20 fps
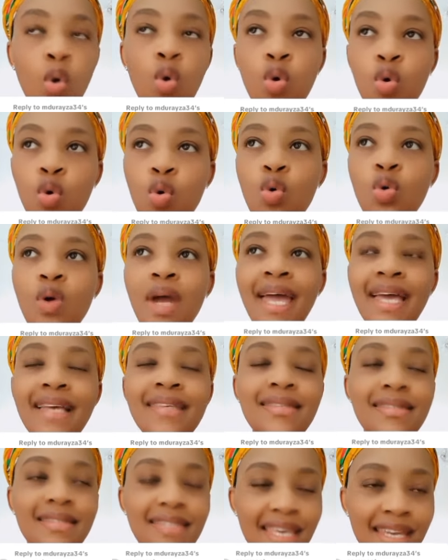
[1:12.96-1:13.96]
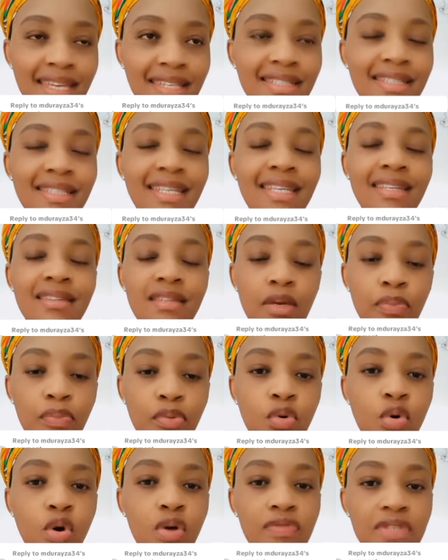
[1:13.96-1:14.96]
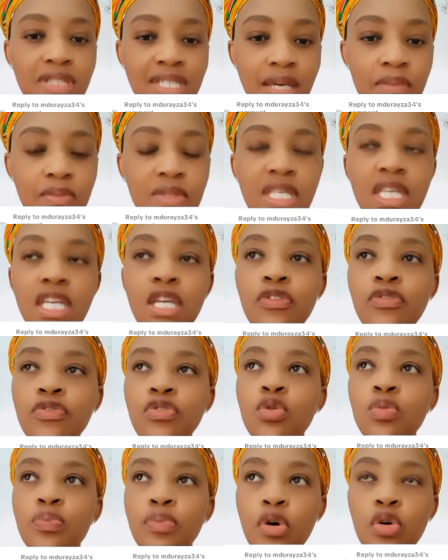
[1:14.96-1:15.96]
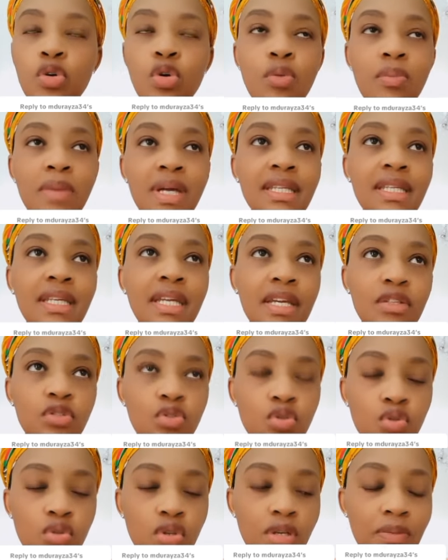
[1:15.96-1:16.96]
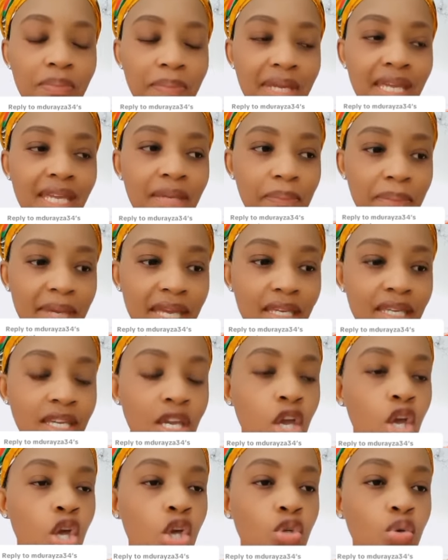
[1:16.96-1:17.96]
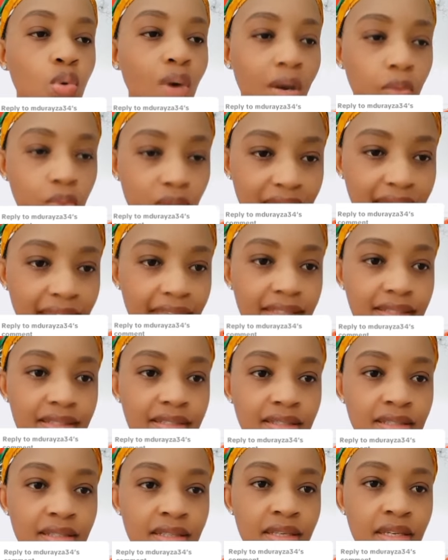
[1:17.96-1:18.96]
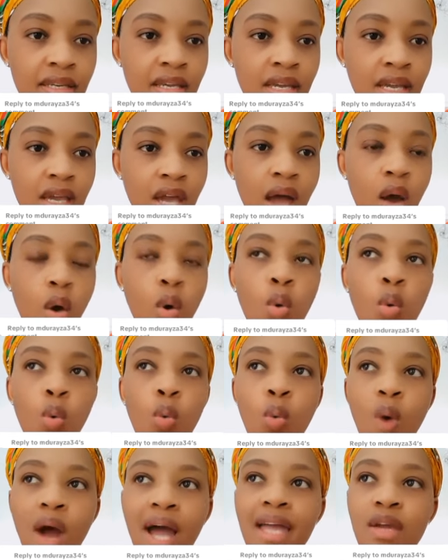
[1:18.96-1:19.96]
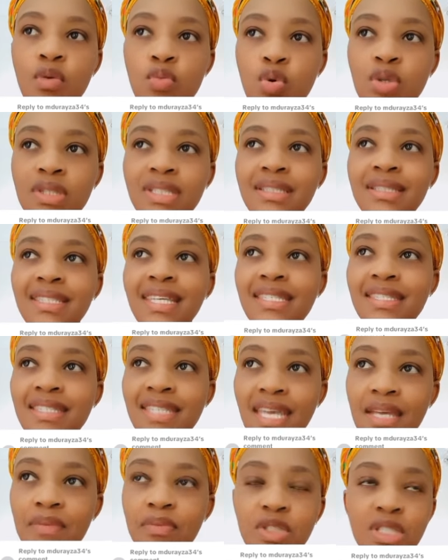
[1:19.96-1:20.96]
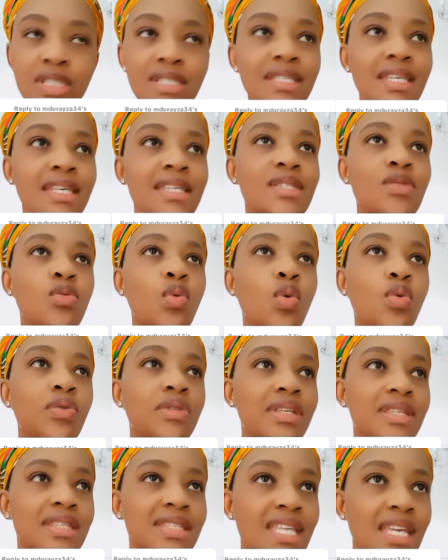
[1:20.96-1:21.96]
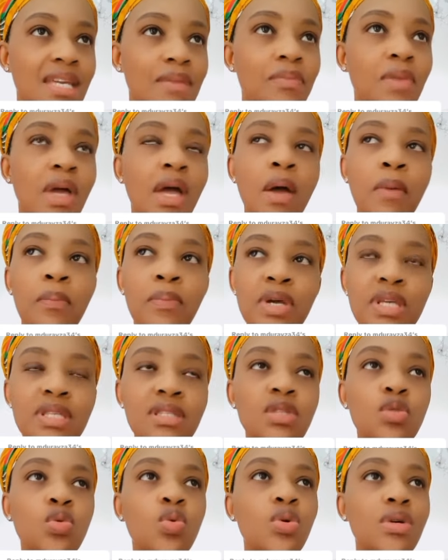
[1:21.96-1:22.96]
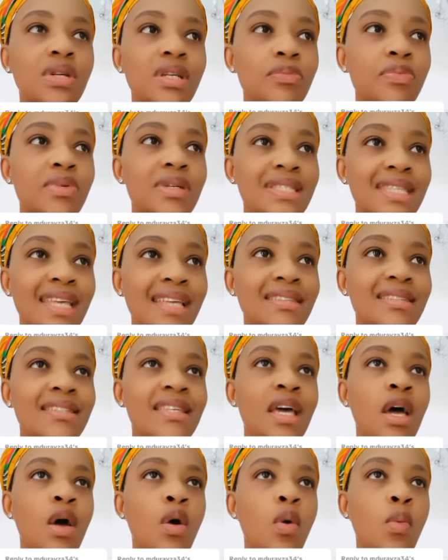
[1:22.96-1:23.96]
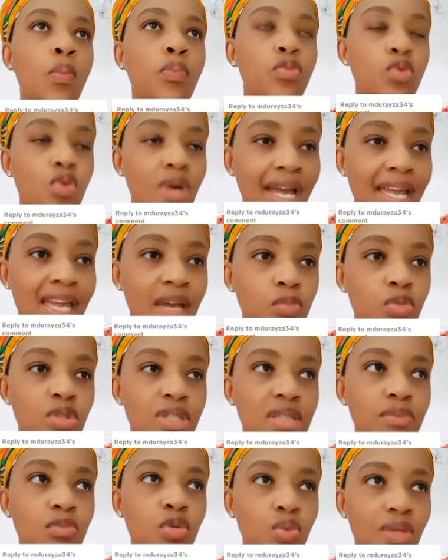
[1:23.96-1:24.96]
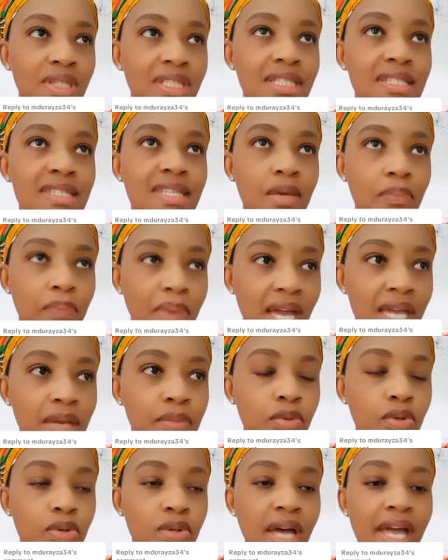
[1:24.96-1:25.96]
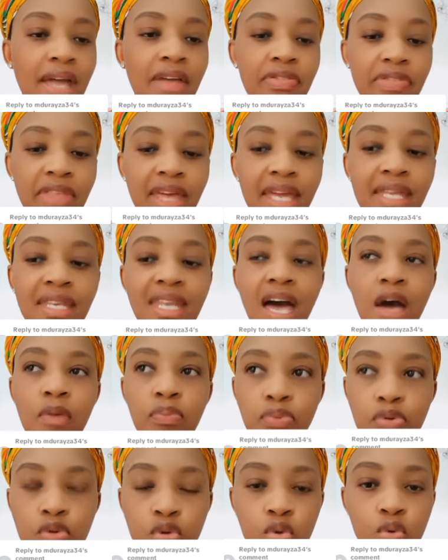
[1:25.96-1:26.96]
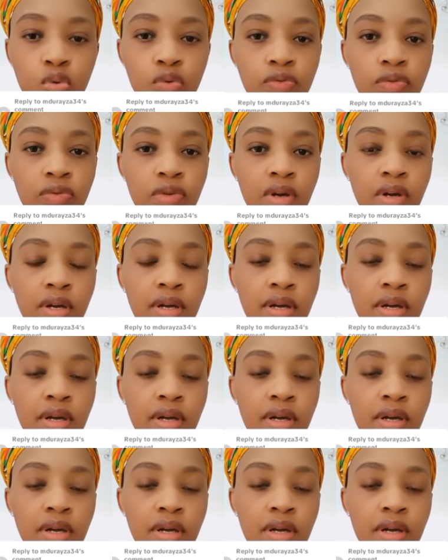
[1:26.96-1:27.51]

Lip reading: who has said in the book of Psalms, if you borrow money and do not pay back, you are wicked. Why would the same Jesus or the same person who represents Buka ya Modimo, which is the Bible, then approve